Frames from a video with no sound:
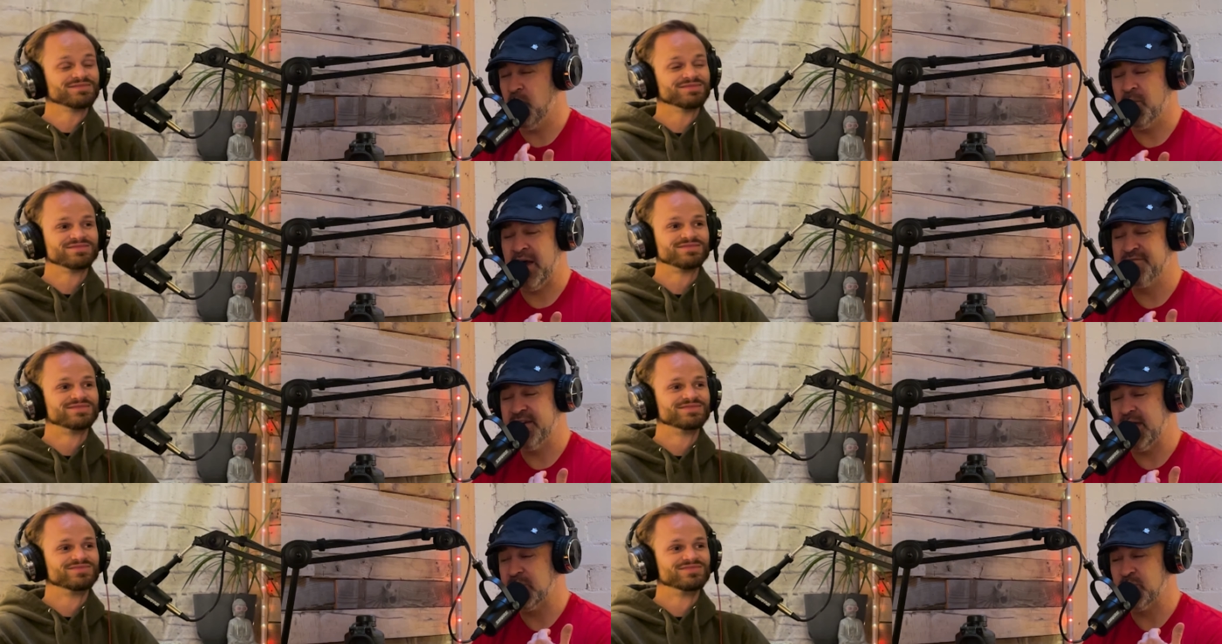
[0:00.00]
Speaker 1: my
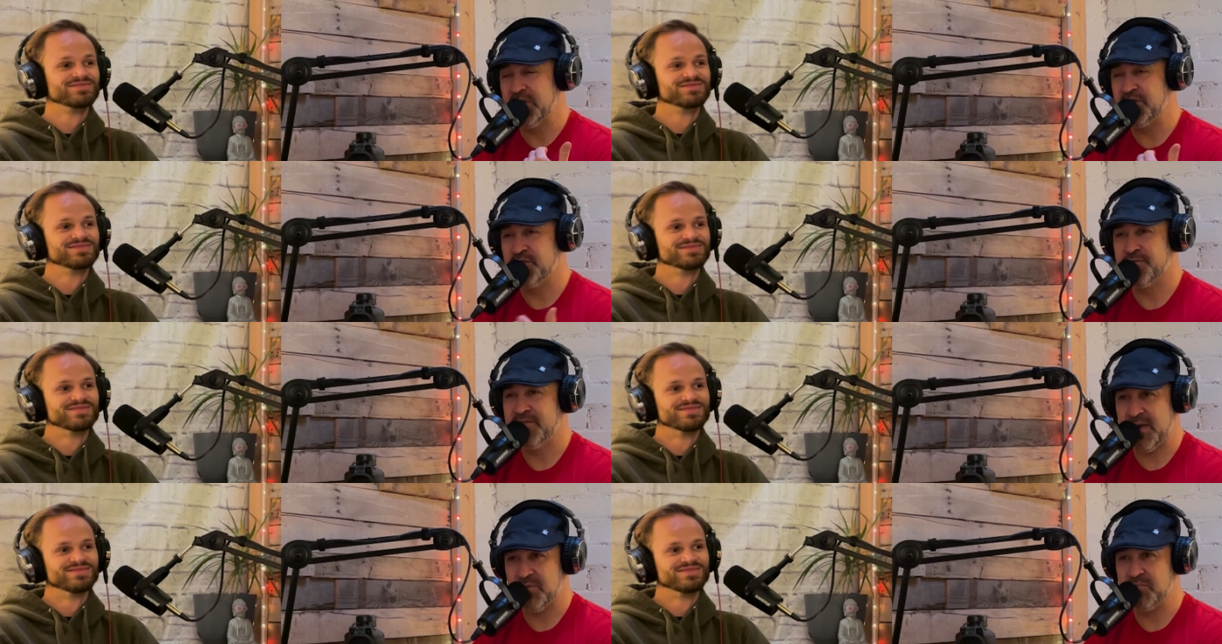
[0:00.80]
family we do
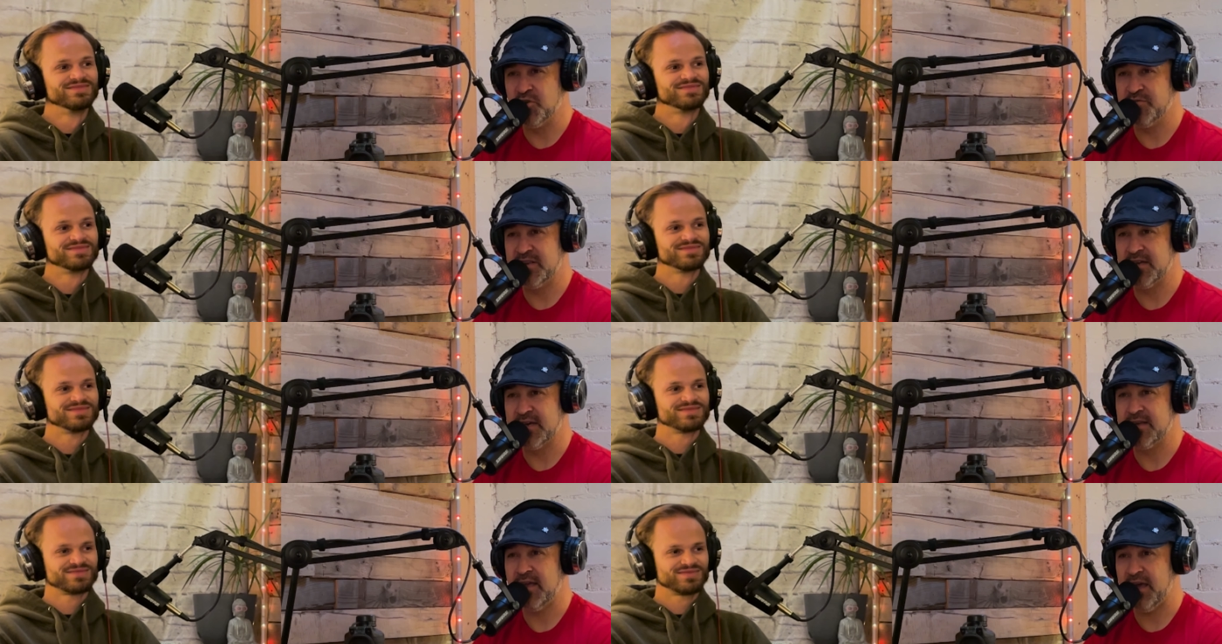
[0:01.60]
family movie
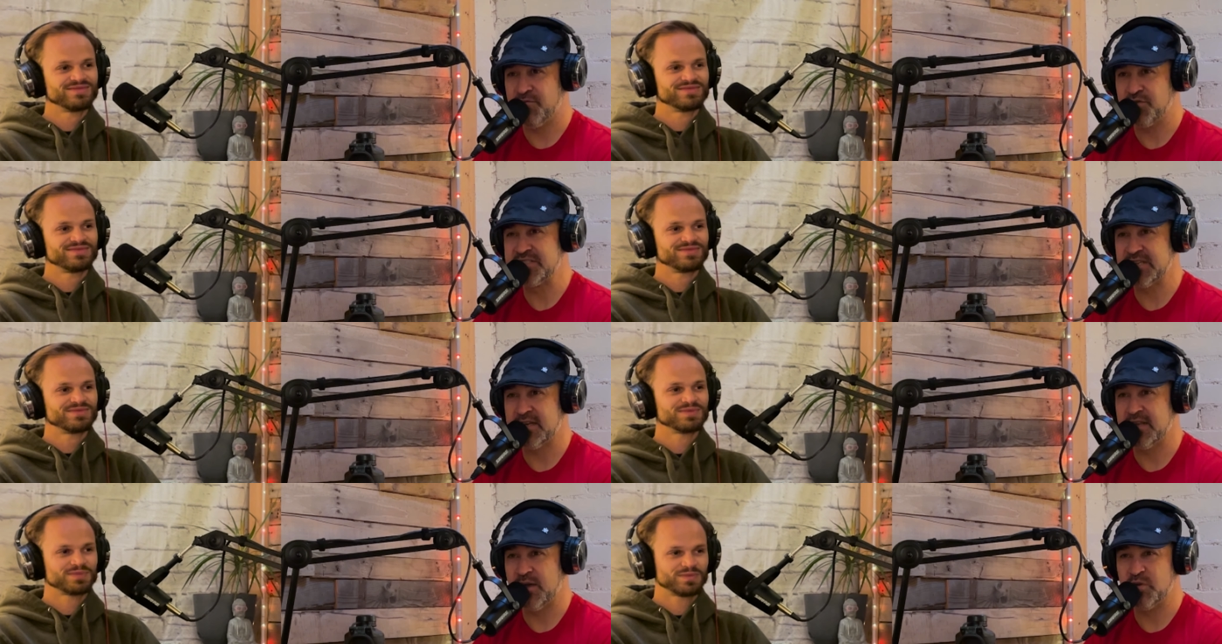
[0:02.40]
night every
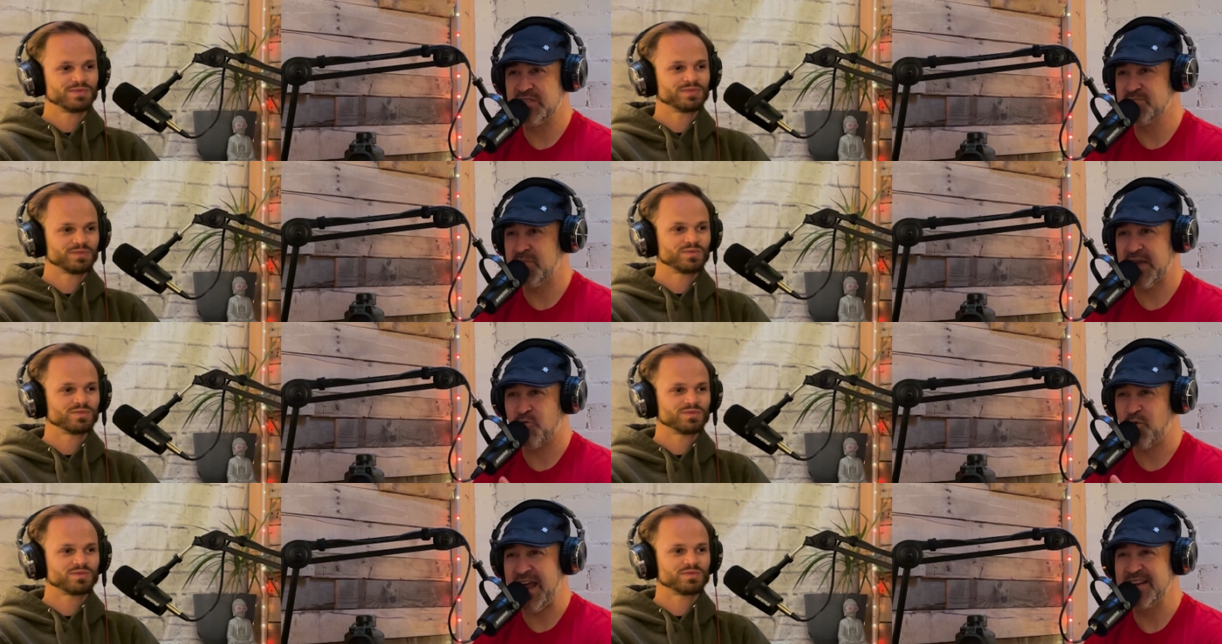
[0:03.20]
Sunday we just
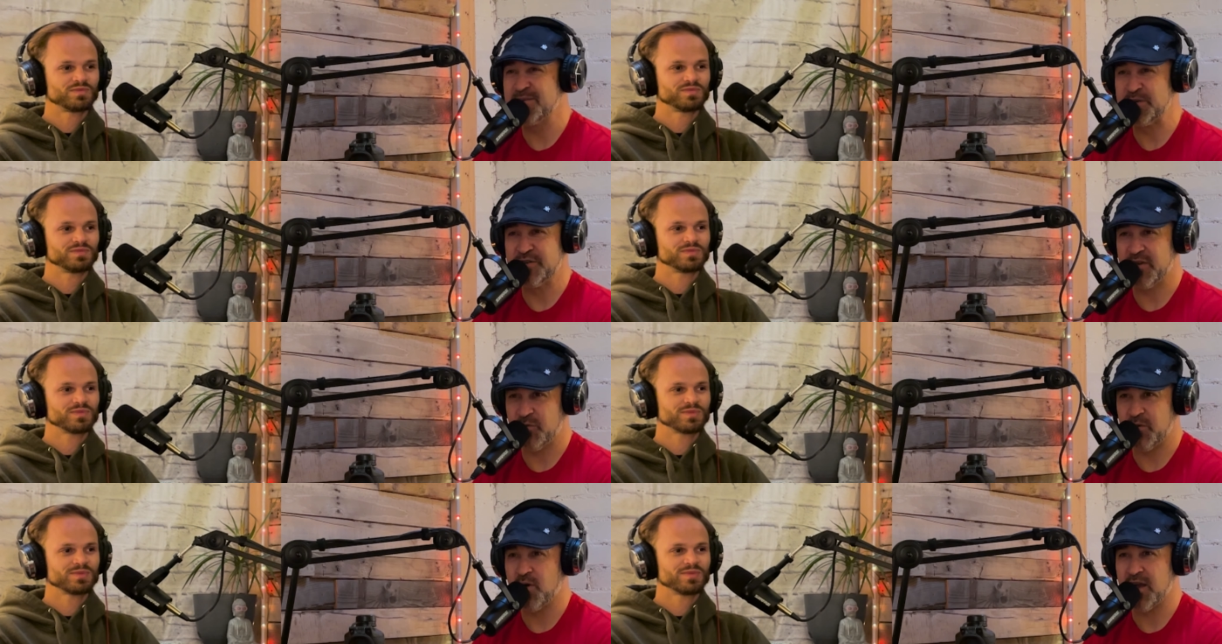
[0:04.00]
pick a random
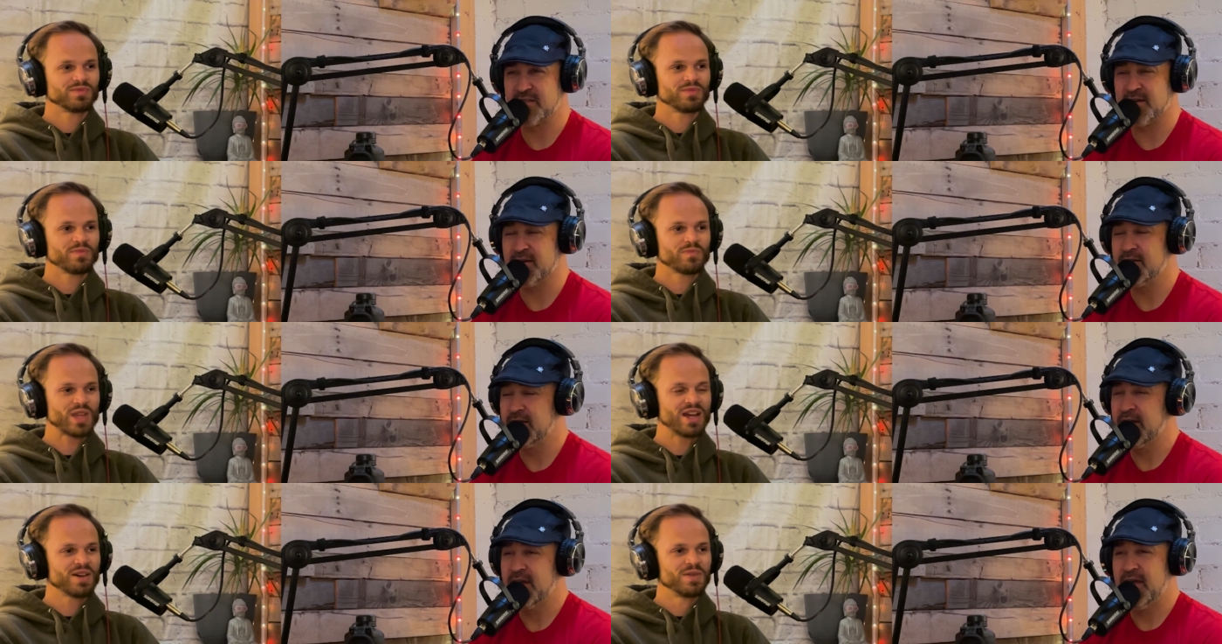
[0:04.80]
movie we watch it
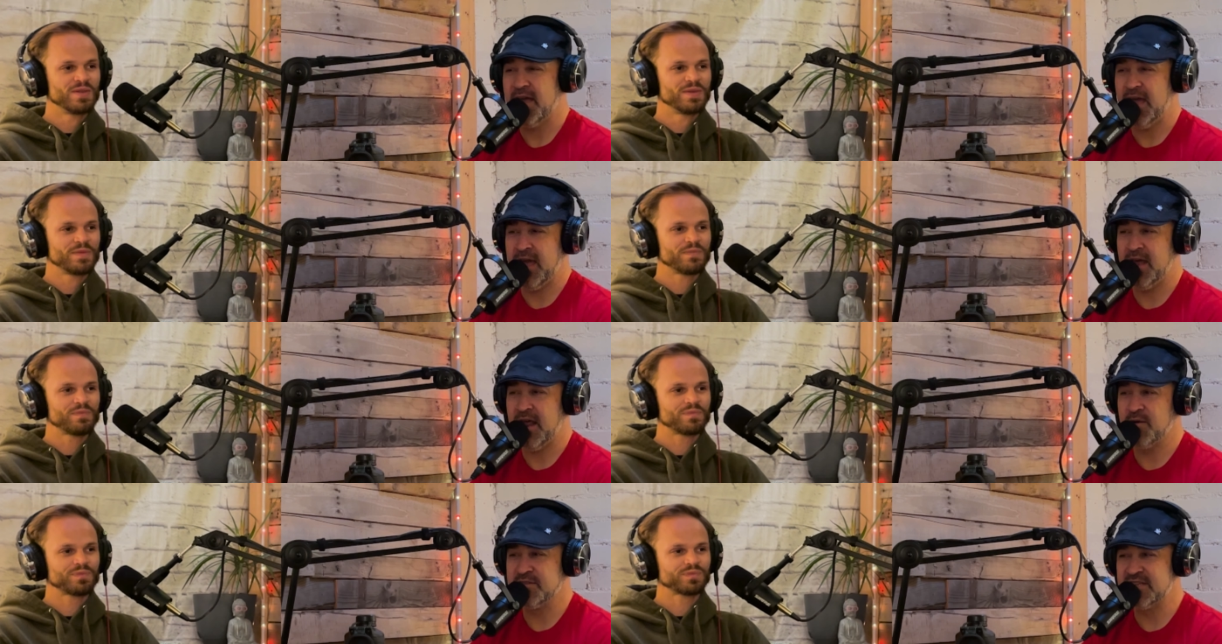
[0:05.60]
yeah
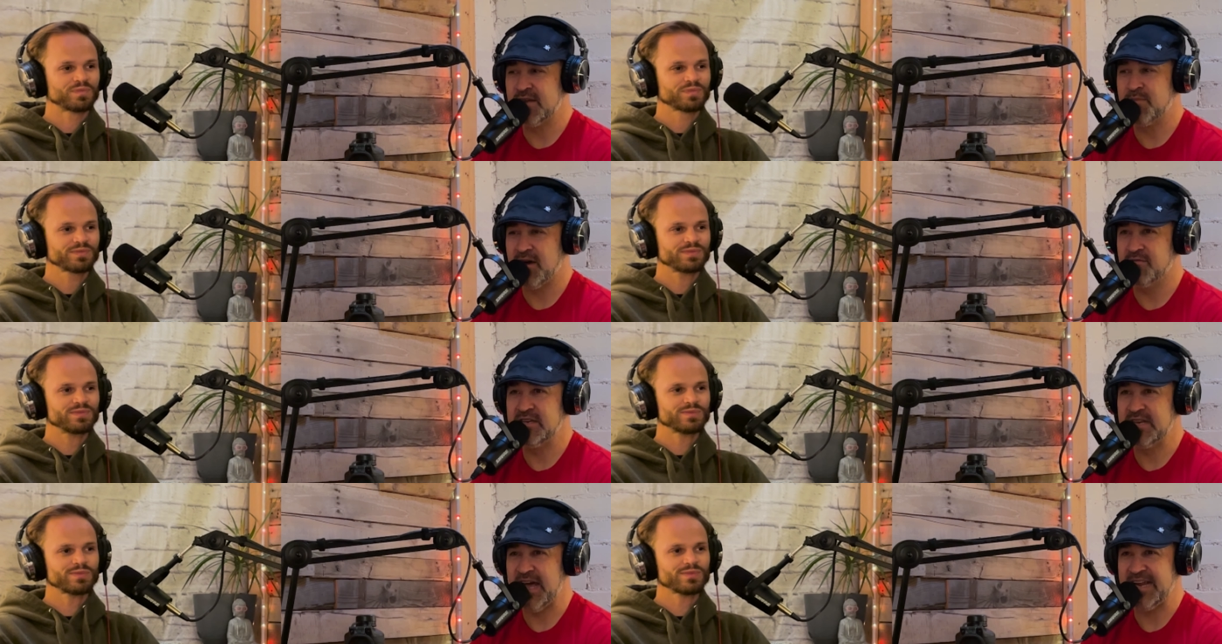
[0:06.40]
and I would say about
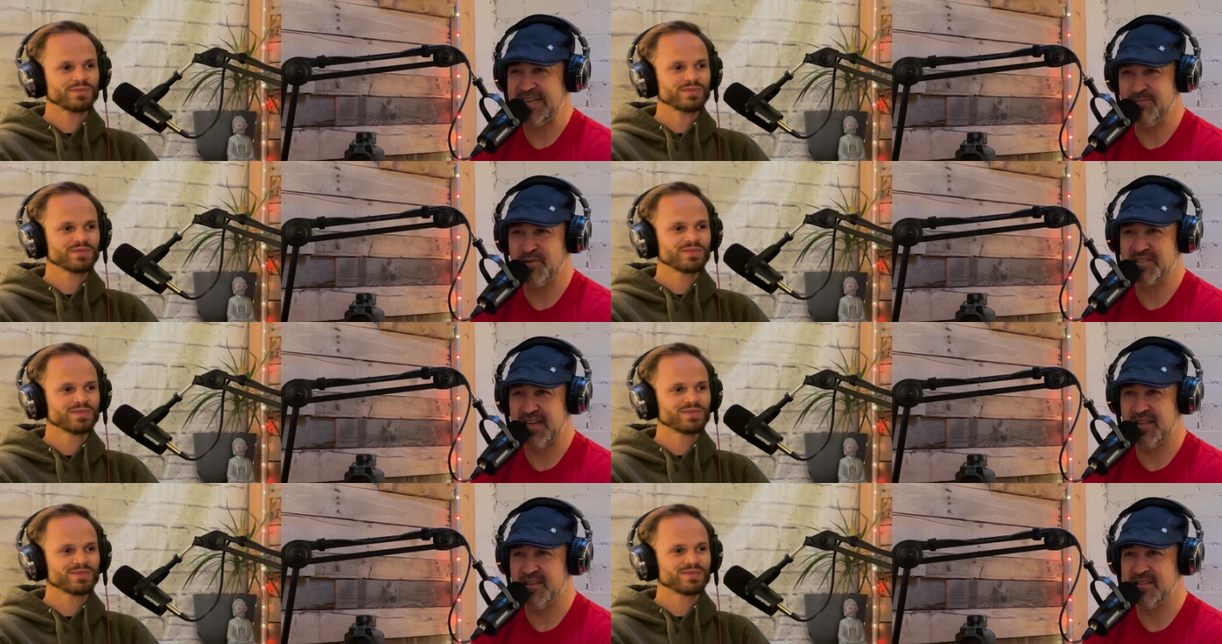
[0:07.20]

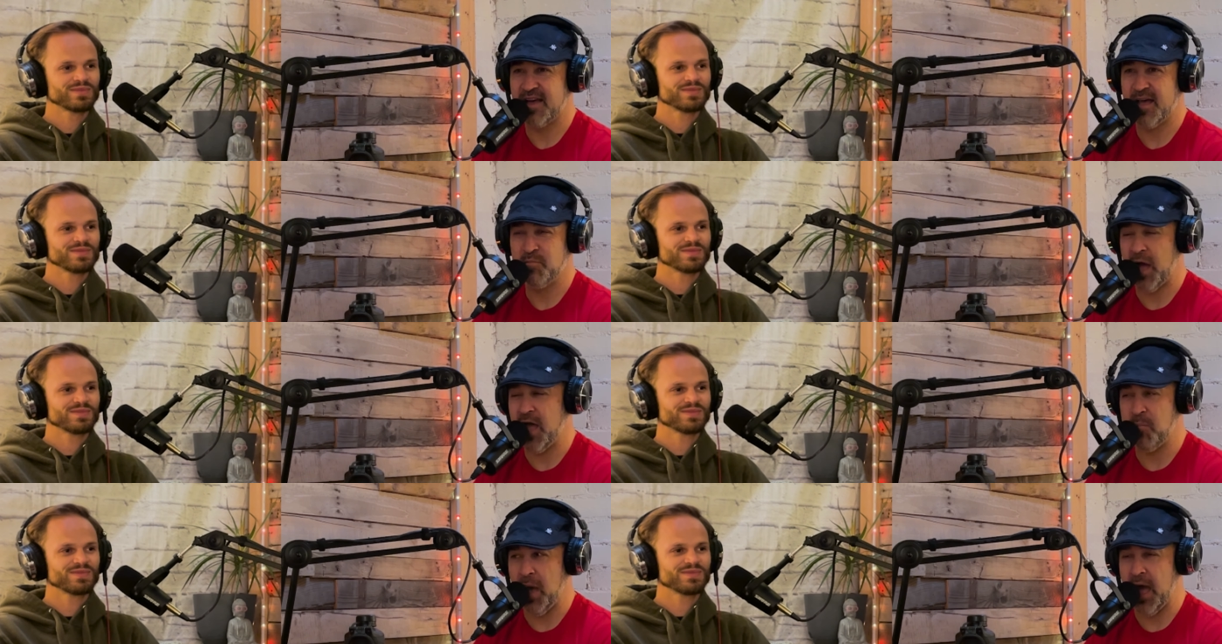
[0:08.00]
90% of the time
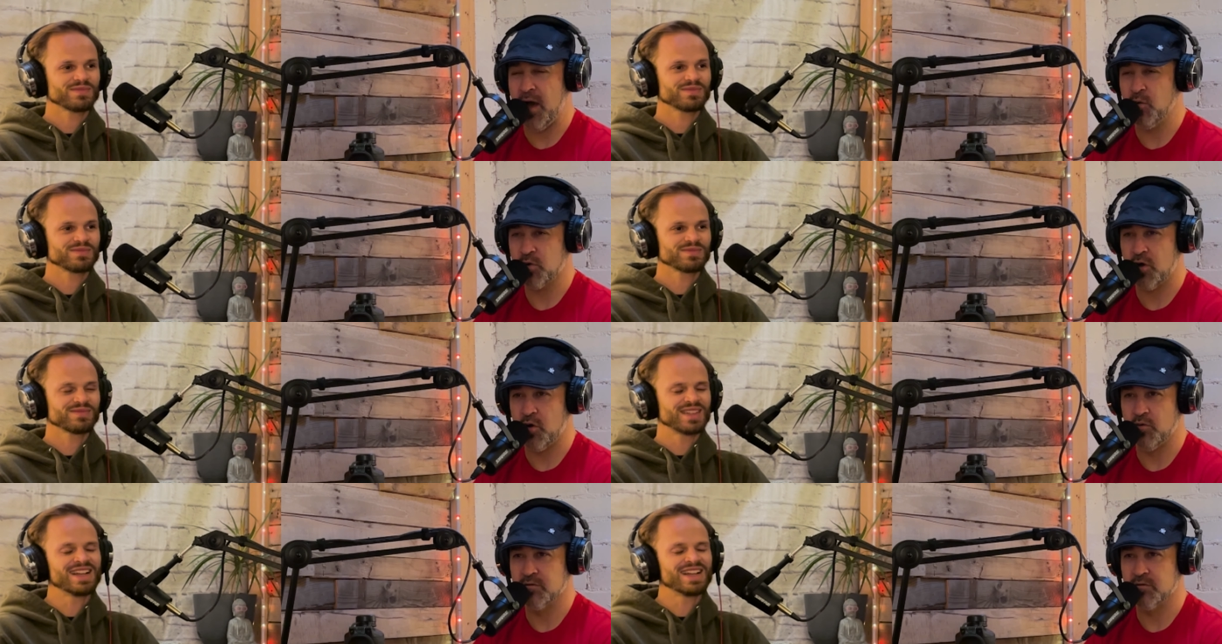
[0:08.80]
I'm out cold